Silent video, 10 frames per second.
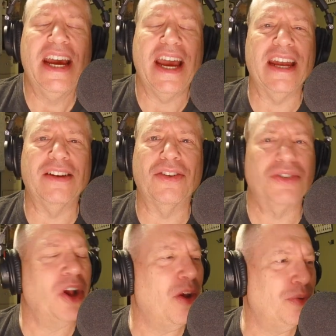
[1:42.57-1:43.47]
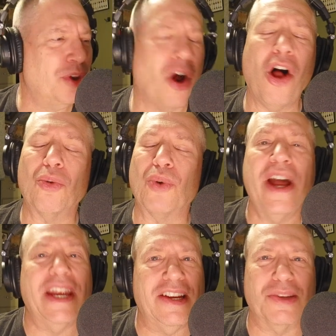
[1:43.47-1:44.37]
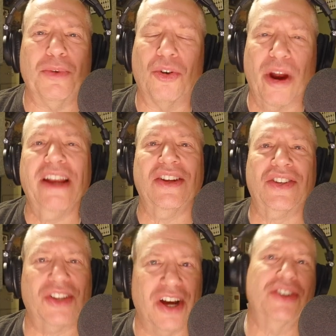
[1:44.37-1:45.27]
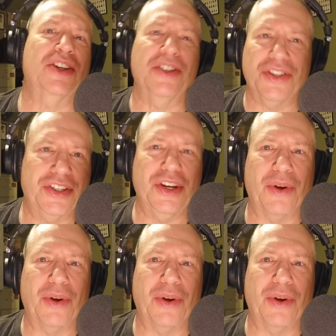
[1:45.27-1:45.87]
And there are already some great discussions,